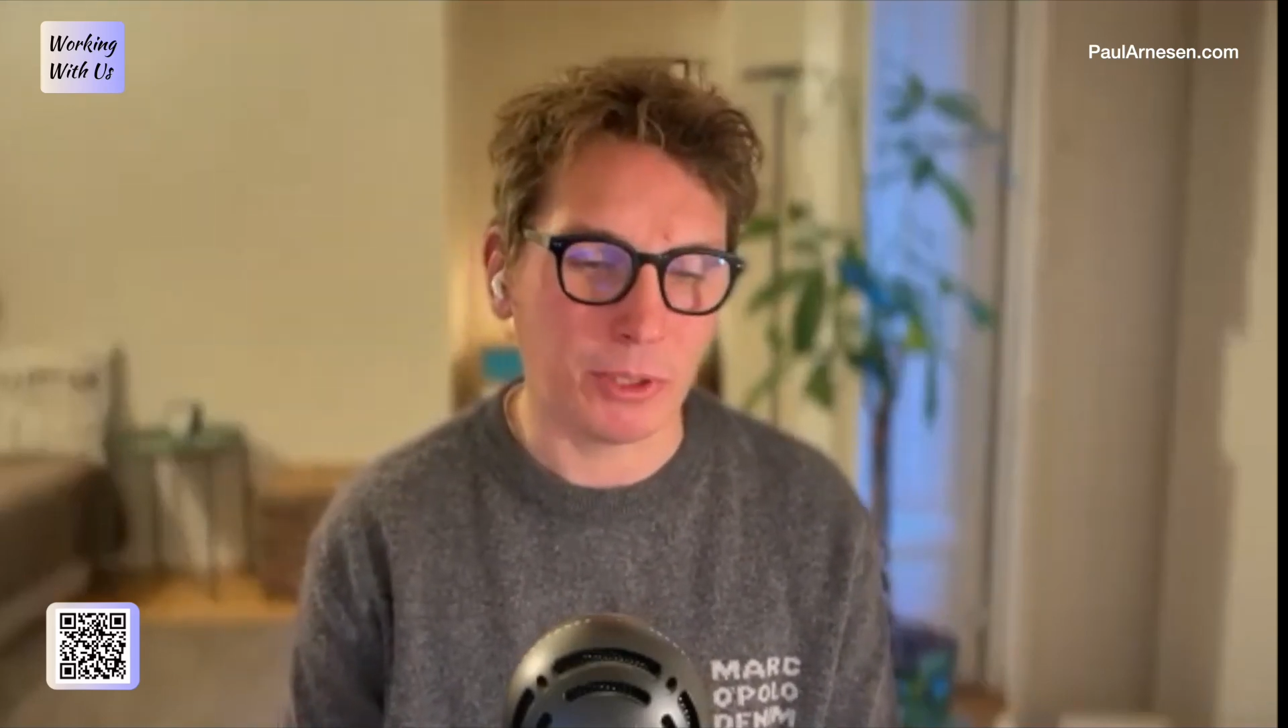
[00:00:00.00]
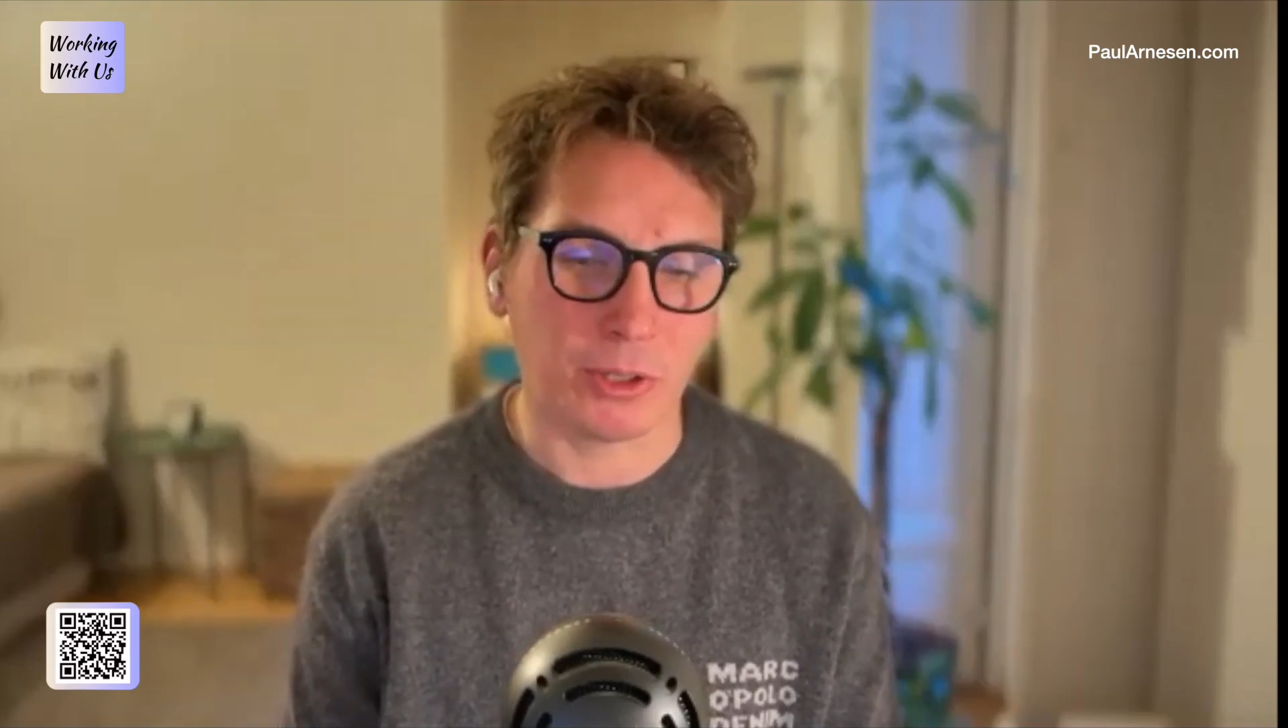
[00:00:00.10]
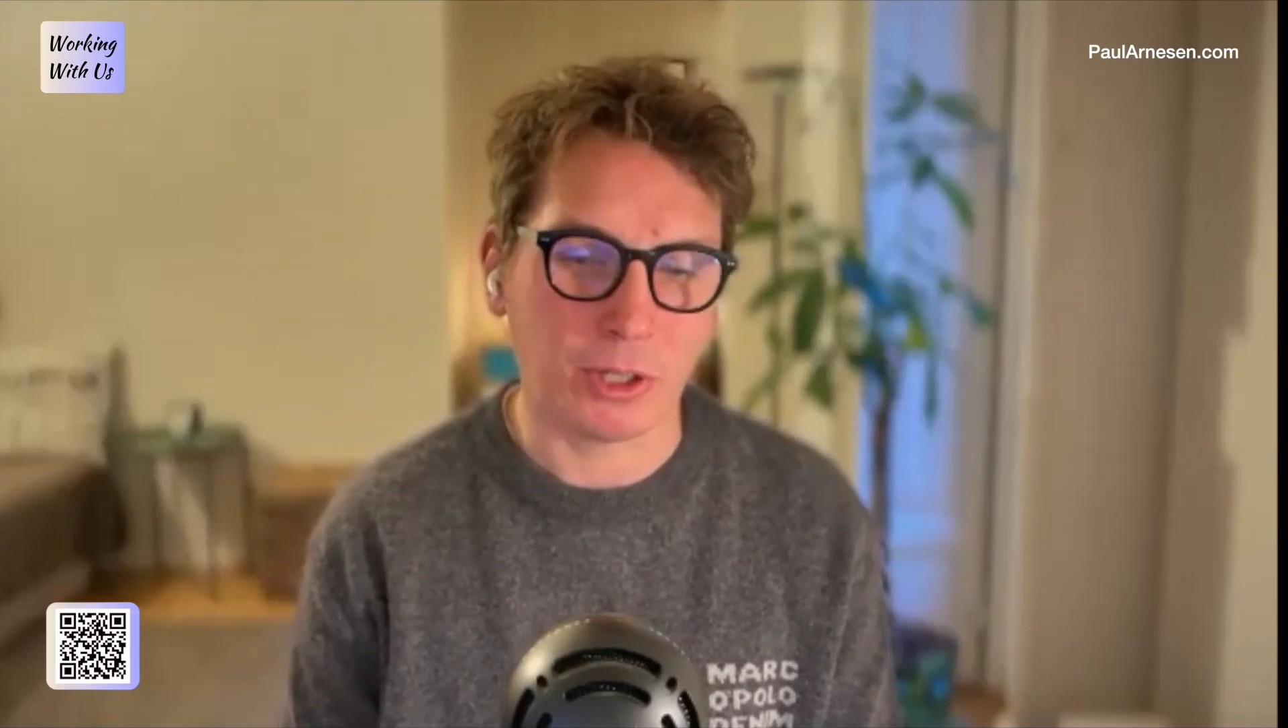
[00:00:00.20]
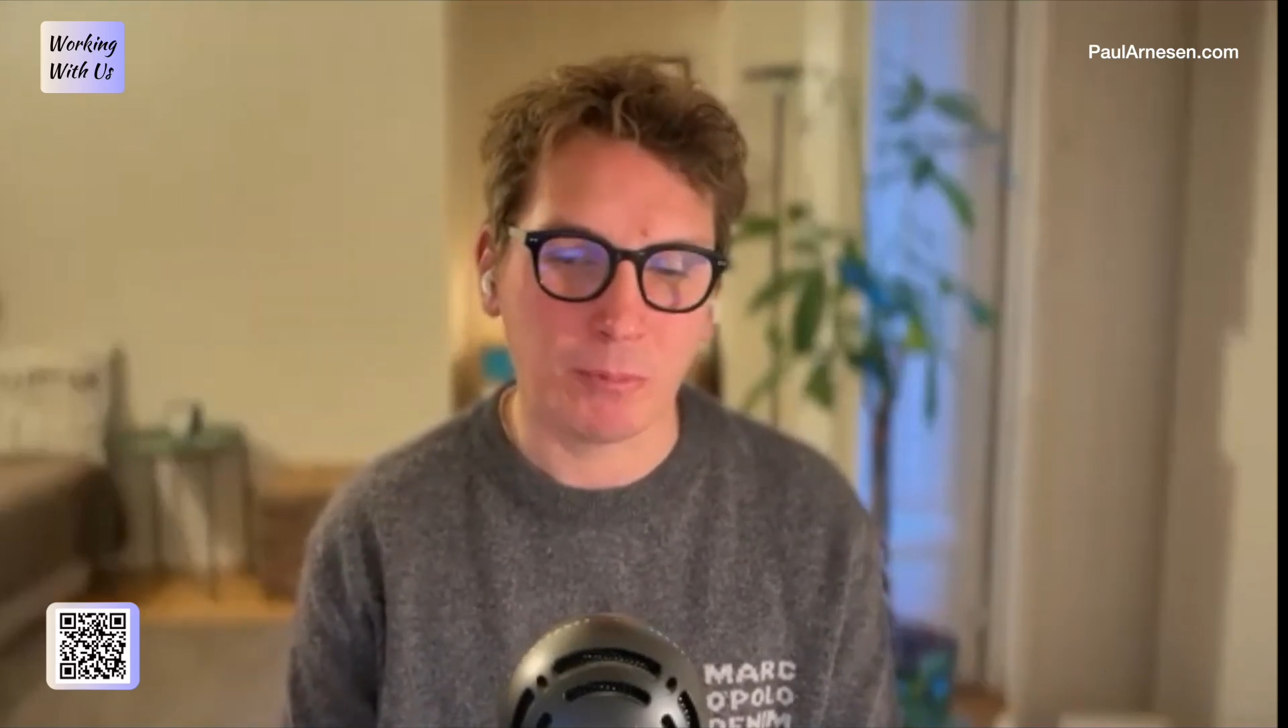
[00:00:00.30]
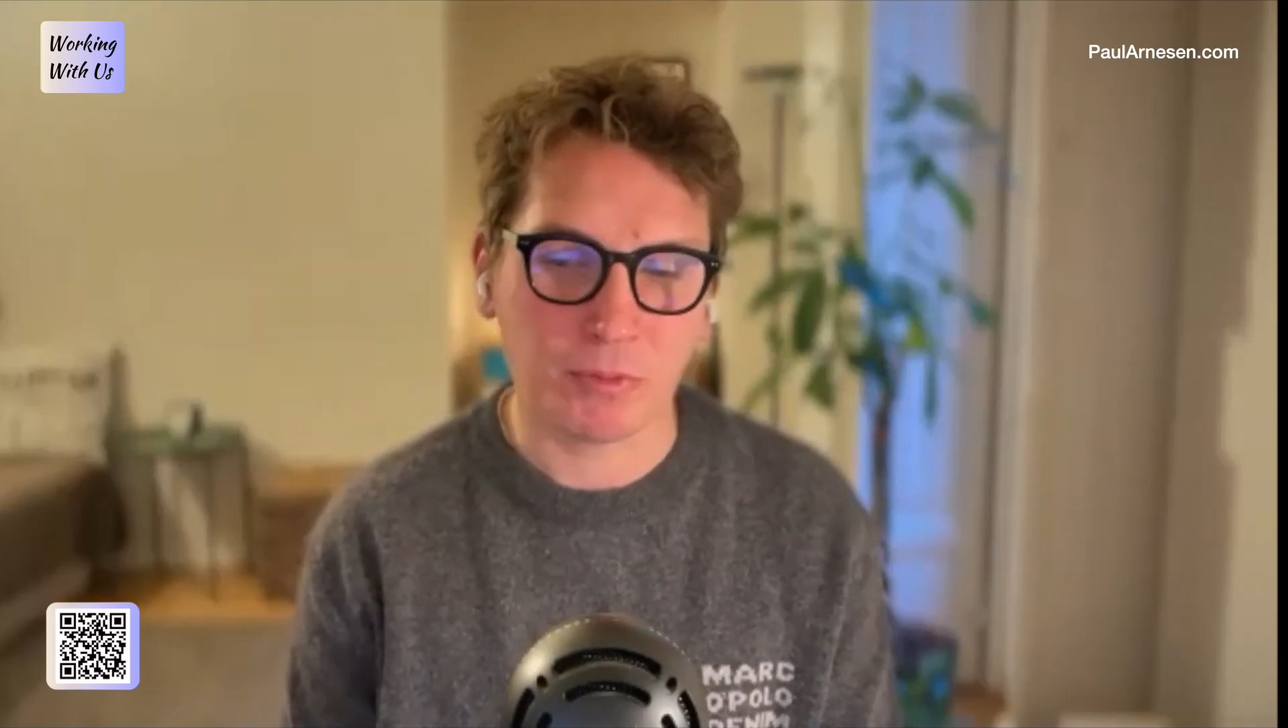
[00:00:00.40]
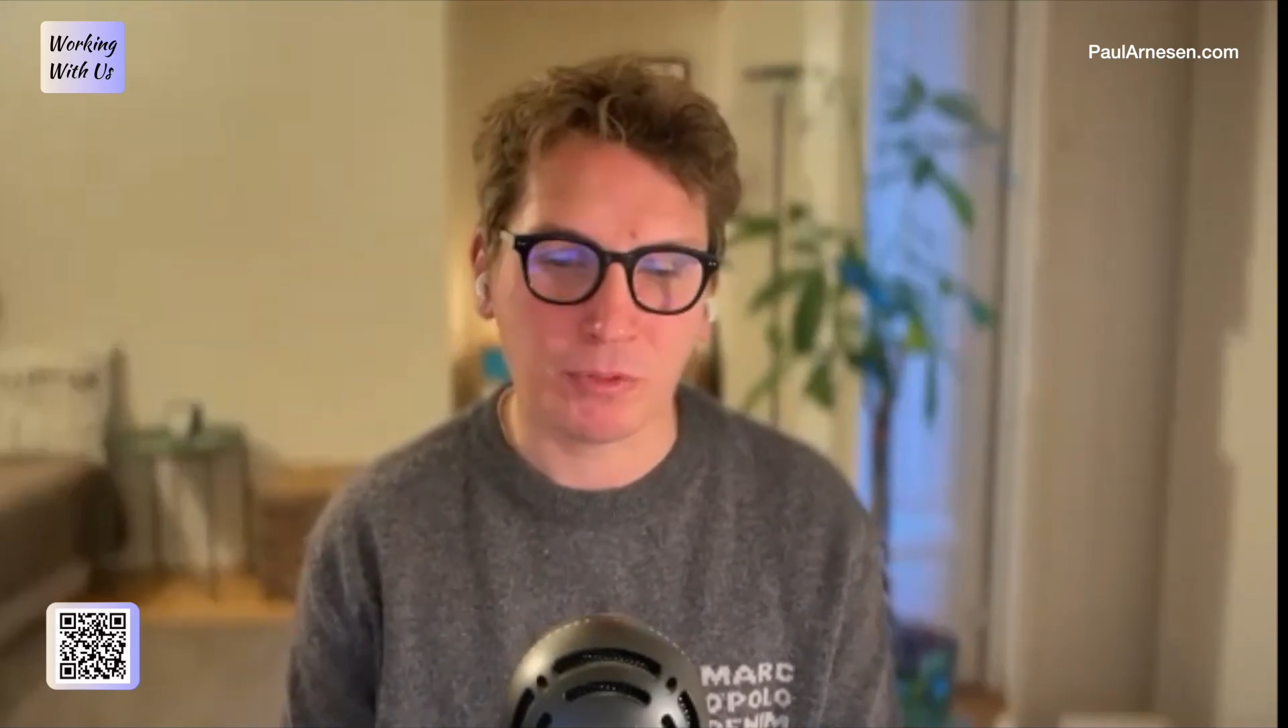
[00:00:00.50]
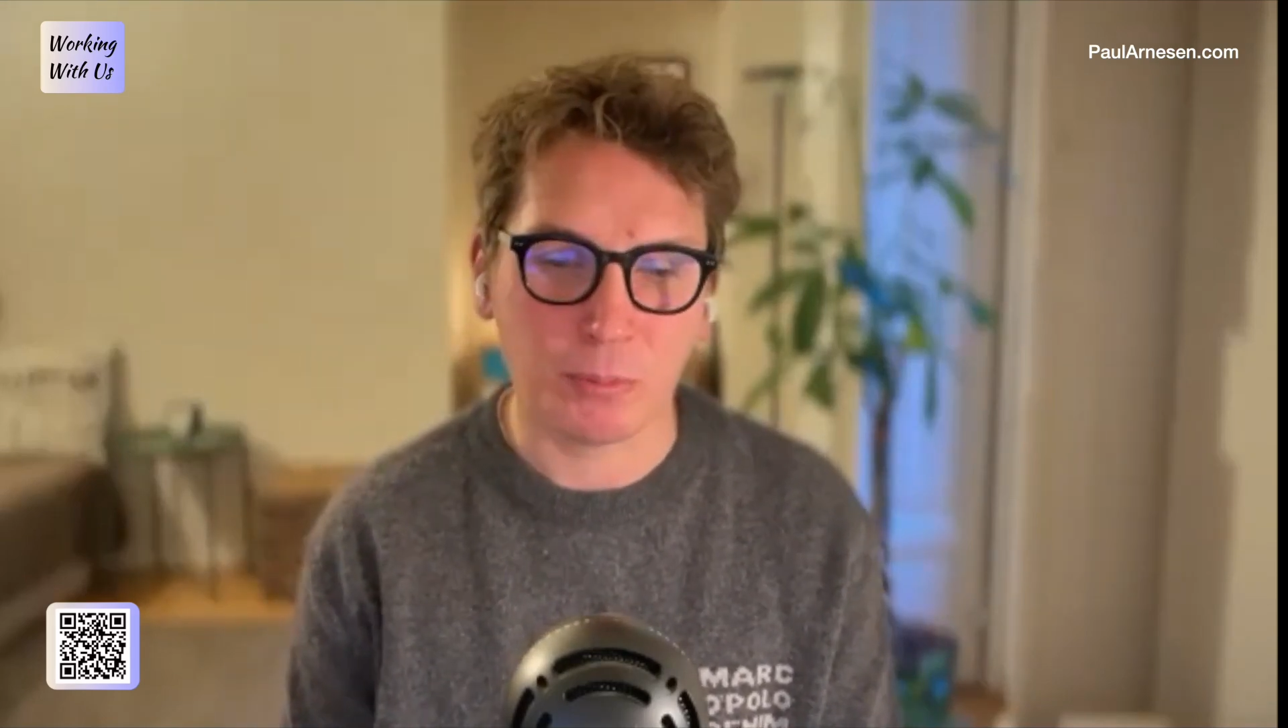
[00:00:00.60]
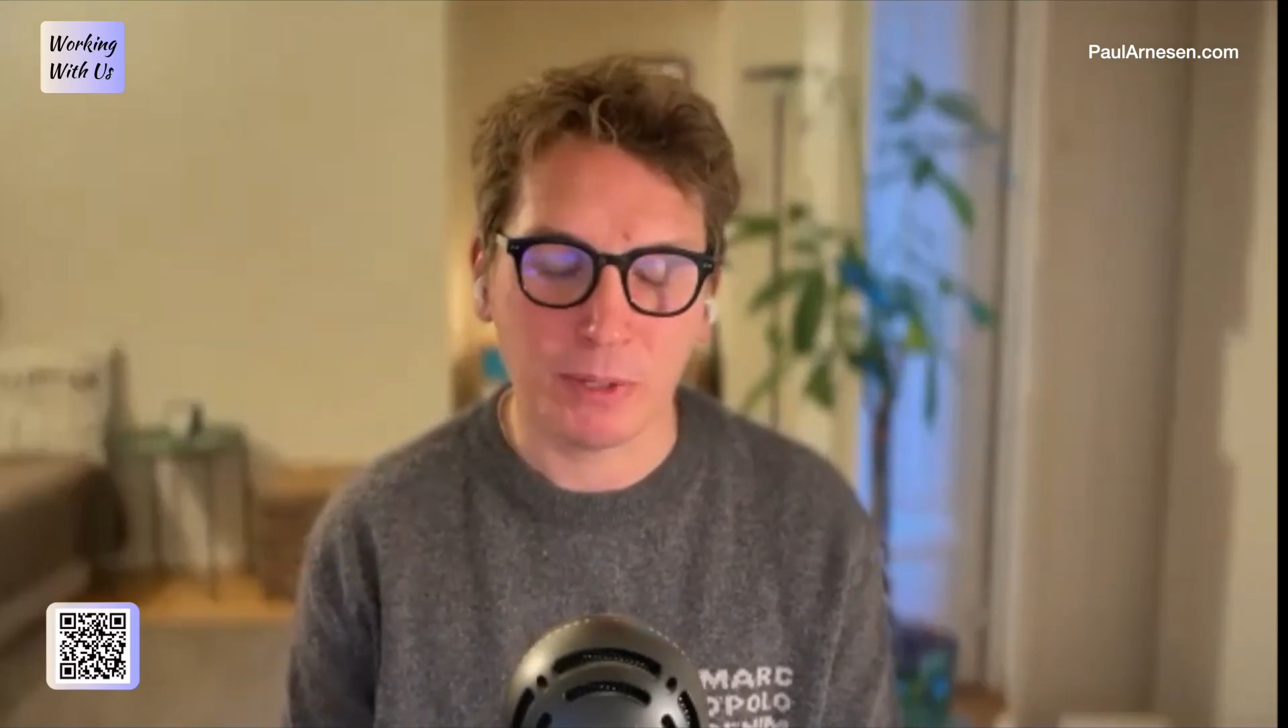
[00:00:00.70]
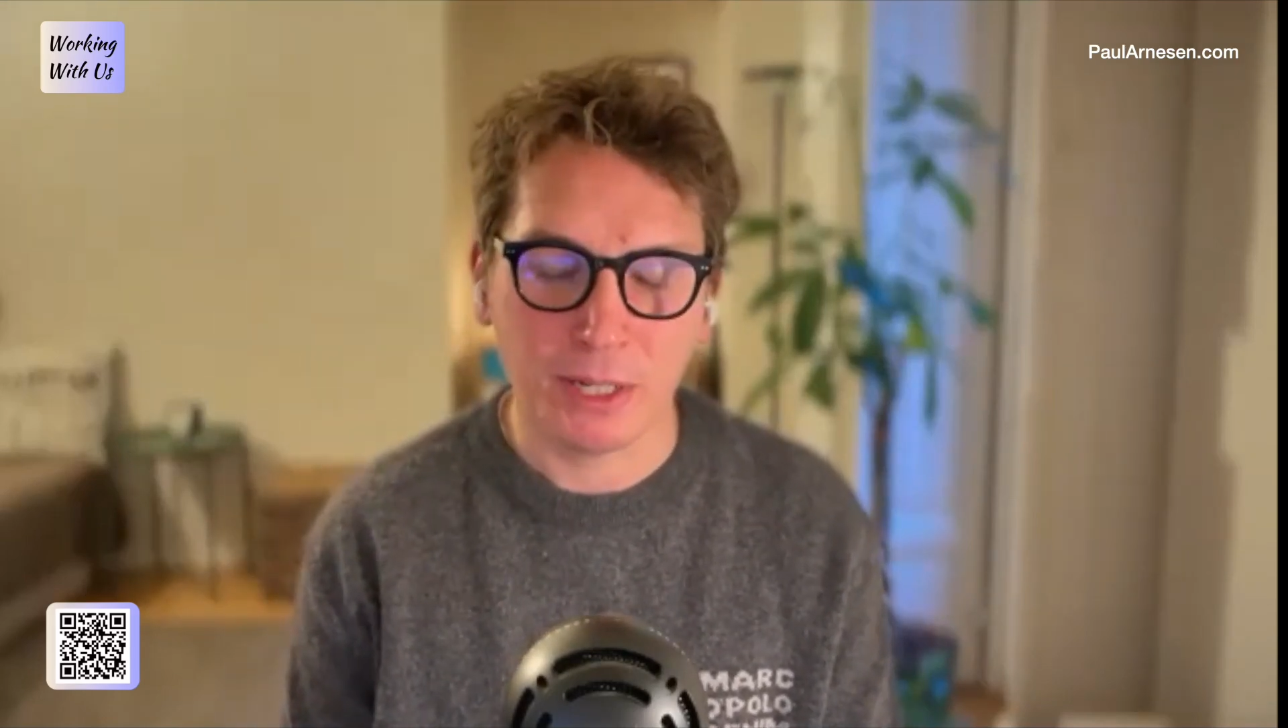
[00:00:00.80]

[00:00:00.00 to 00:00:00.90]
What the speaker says: coming from.